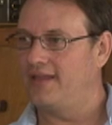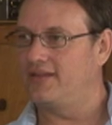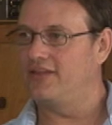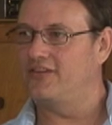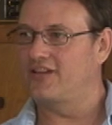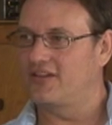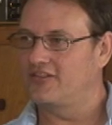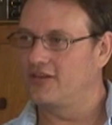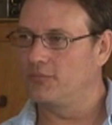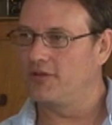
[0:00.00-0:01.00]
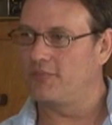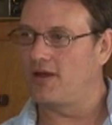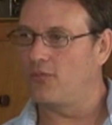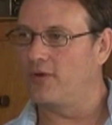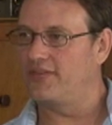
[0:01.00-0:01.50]
Can you tell us a little bit
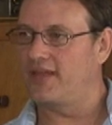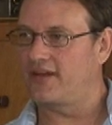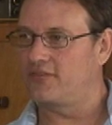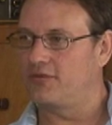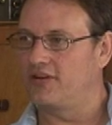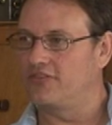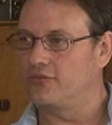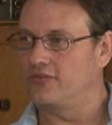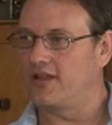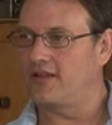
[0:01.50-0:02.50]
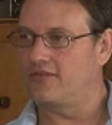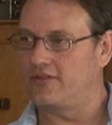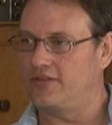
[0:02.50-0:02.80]
about what that experience was like for